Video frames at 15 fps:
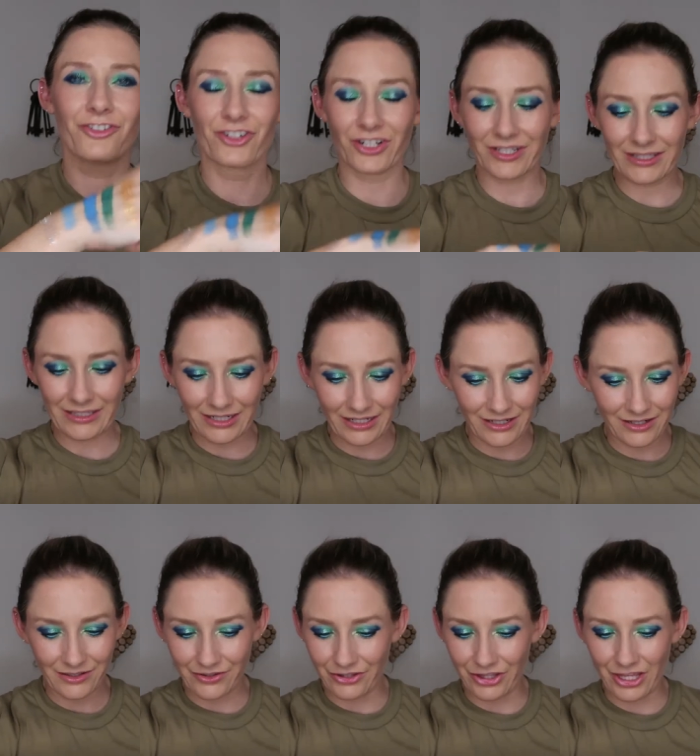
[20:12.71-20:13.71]
just
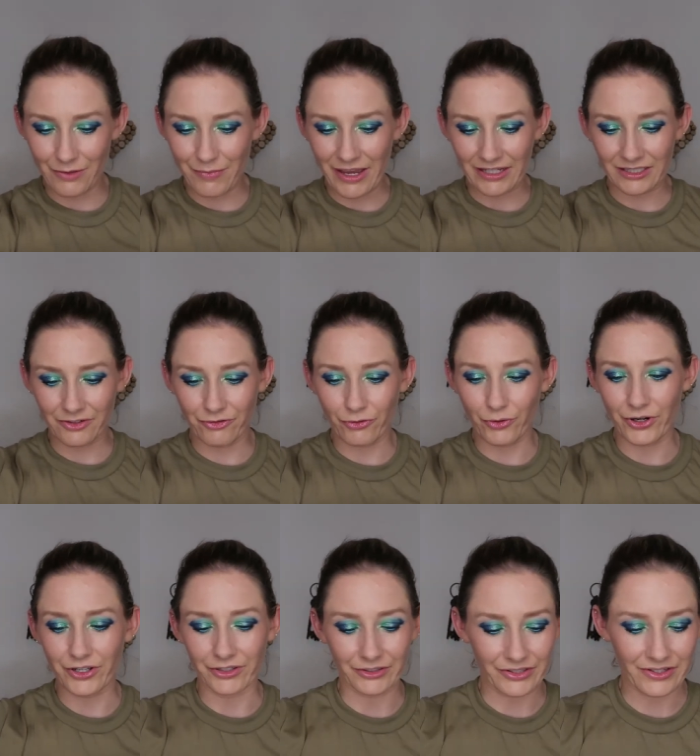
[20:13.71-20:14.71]
the best
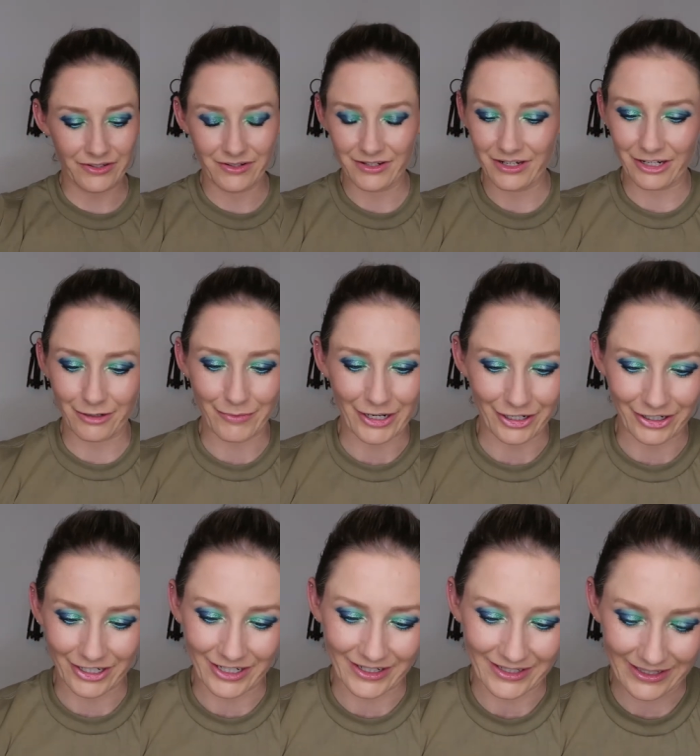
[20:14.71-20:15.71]
foils. Oh my
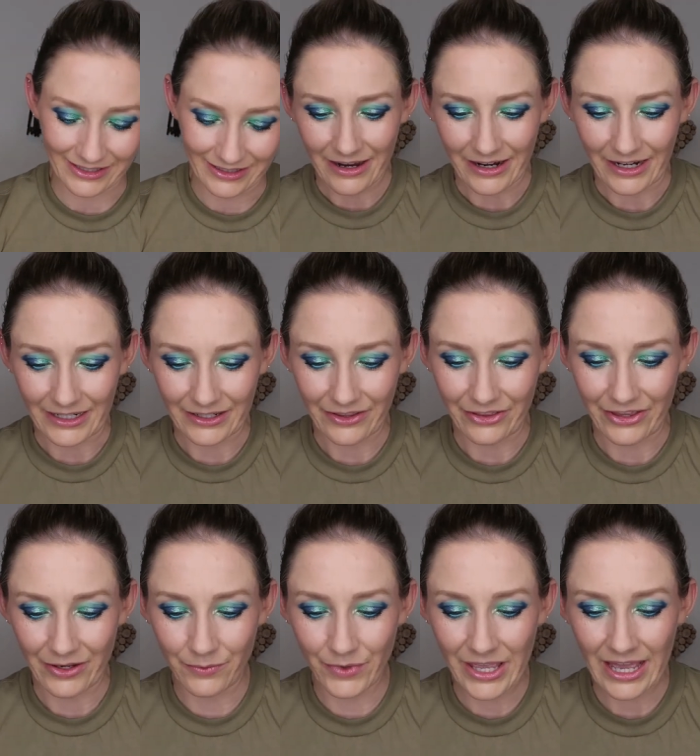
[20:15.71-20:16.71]
goodness. All right,
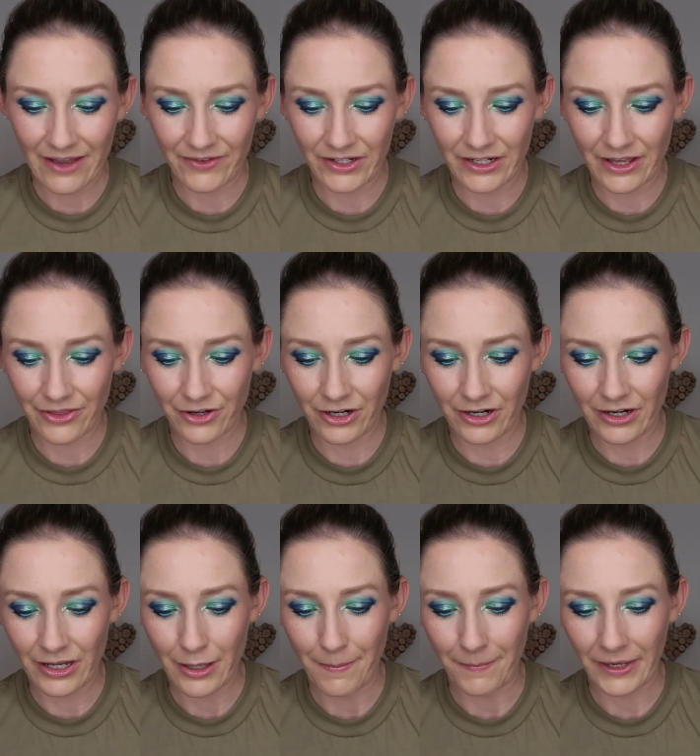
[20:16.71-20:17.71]
then we have
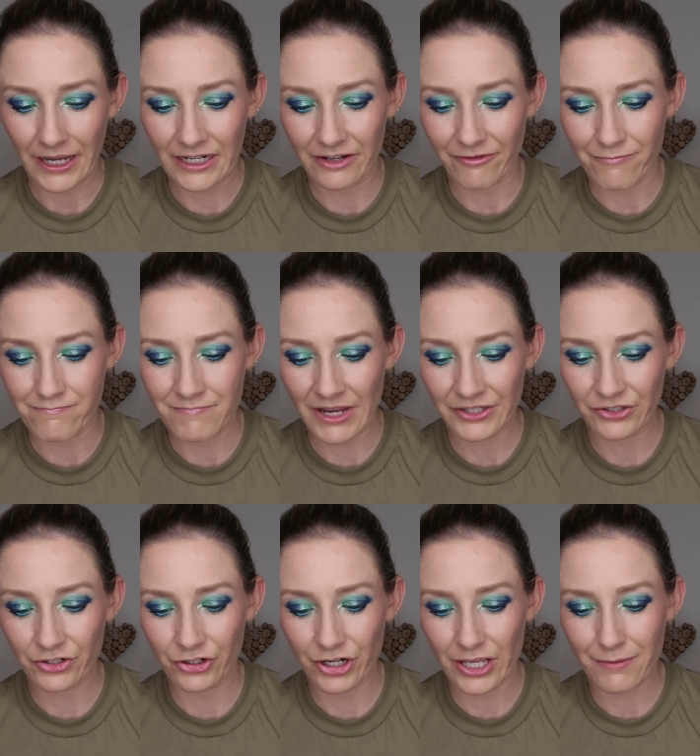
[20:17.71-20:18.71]
another kind of
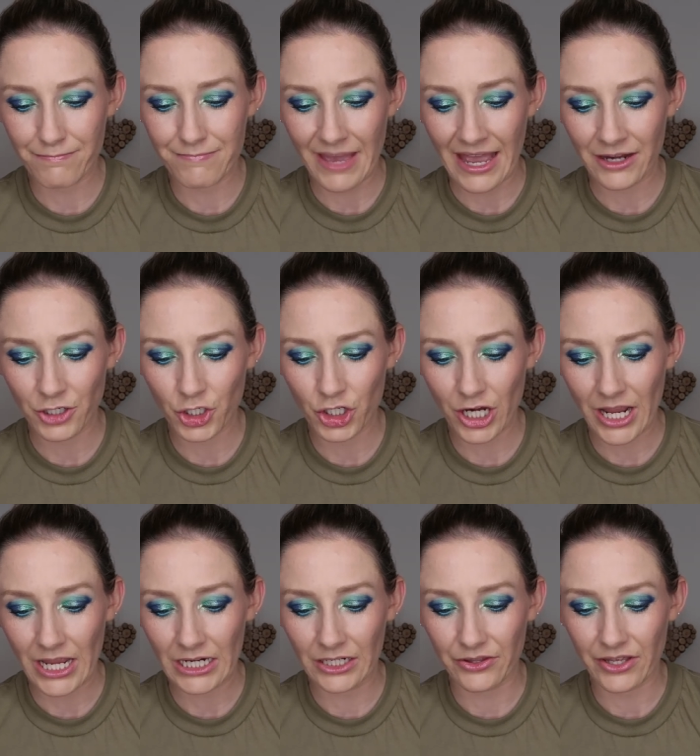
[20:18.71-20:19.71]
mustardy matte
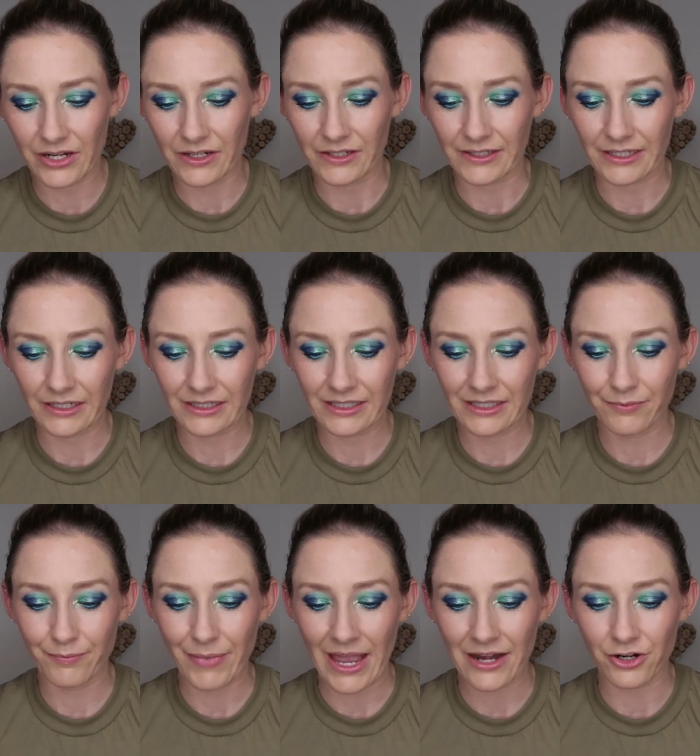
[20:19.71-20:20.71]
shade that is
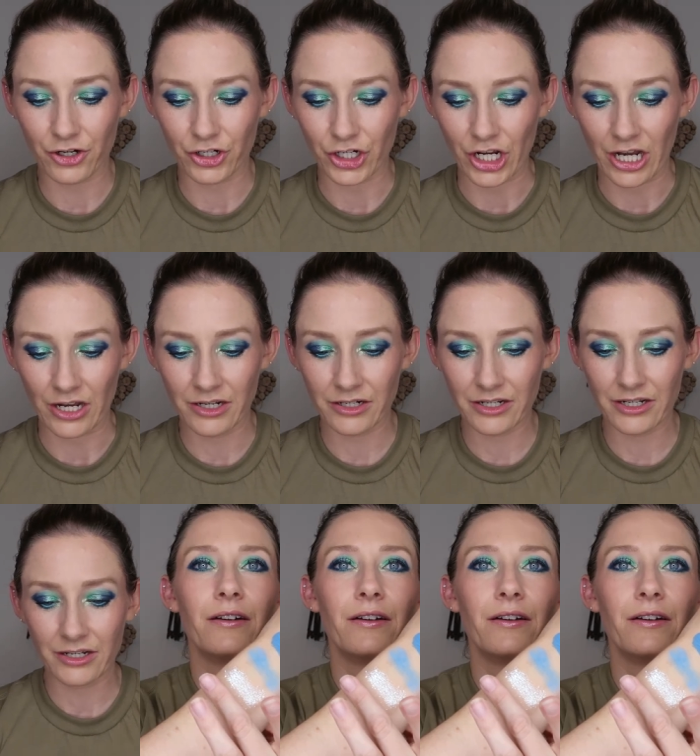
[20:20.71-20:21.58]
Spatterdock.